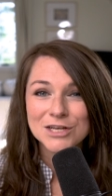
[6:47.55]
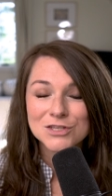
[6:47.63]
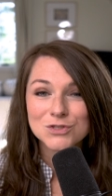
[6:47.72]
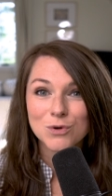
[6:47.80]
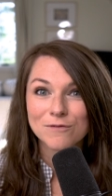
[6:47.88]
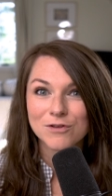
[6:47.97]

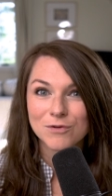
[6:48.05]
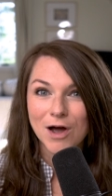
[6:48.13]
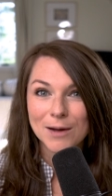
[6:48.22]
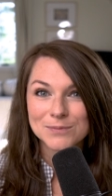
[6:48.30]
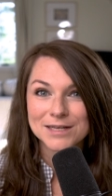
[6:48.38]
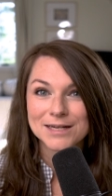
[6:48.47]
So if you
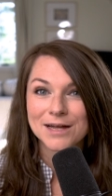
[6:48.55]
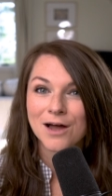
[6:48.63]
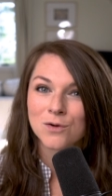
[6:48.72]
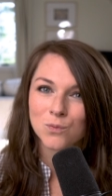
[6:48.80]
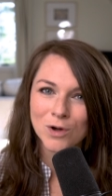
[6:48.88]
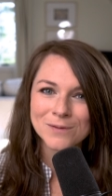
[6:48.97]
update it
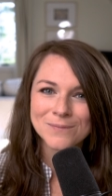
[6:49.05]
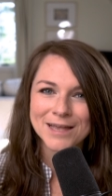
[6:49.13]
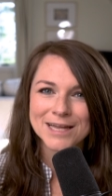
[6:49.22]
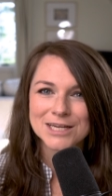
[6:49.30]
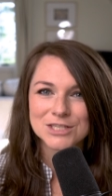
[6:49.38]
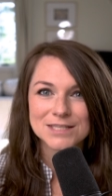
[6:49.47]
on one
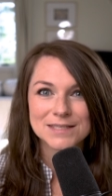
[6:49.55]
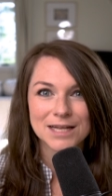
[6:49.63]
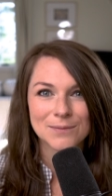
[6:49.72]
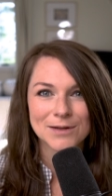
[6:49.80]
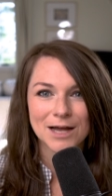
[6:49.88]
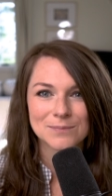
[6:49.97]
page, it's going
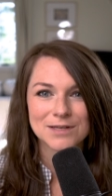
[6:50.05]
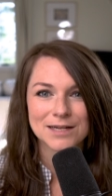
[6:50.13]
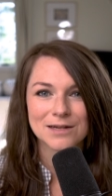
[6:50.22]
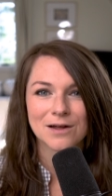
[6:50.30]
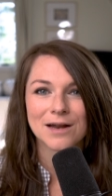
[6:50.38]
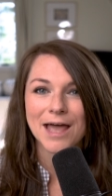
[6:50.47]
to be
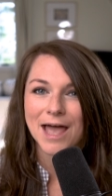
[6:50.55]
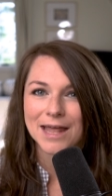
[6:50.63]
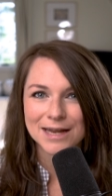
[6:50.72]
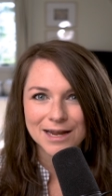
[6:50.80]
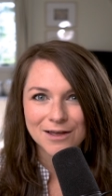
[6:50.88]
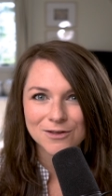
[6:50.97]
updated on
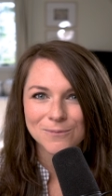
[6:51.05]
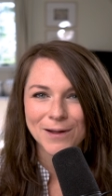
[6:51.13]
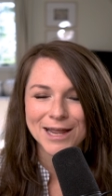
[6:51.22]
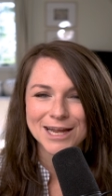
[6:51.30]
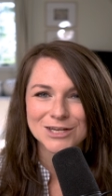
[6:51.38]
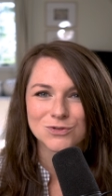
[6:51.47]
any other
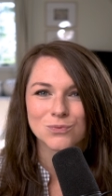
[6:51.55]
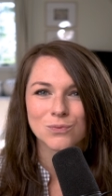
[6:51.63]
page